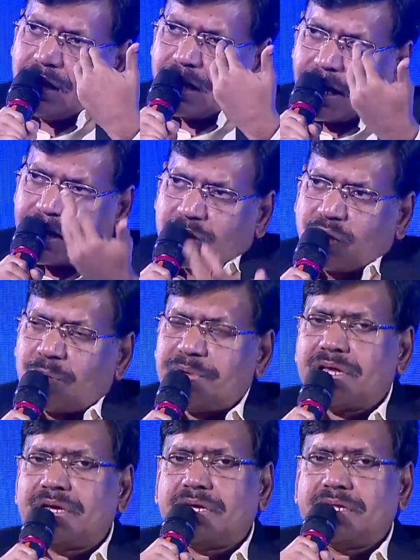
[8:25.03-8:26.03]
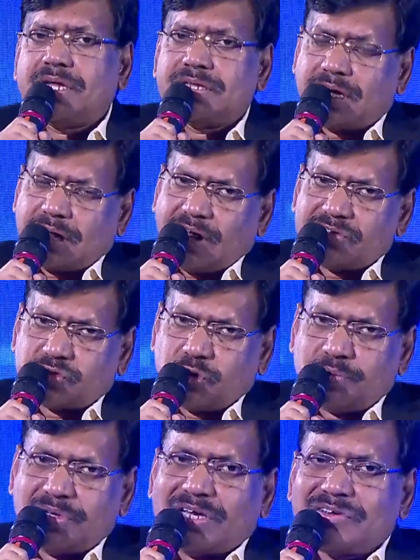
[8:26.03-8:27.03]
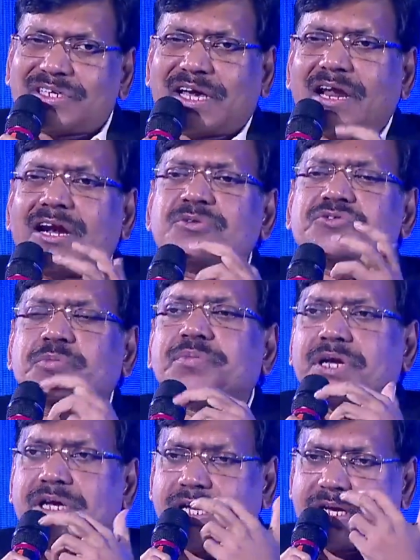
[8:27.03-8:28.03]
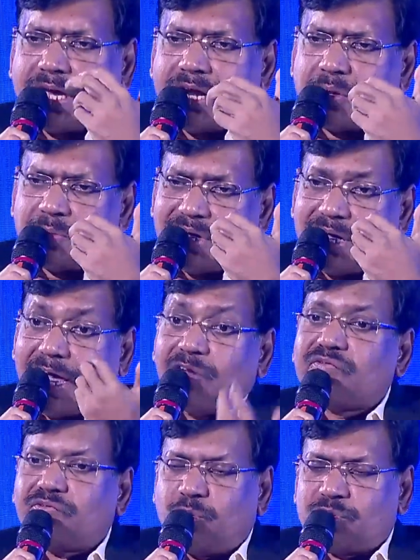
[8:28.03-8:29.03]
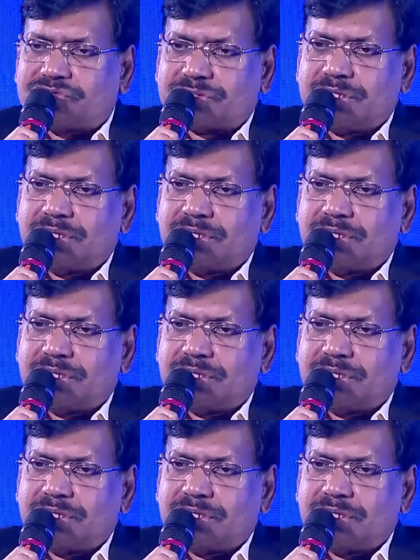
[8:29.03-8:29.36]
curriculum in the classroom. It cannot simply cannot be enforced.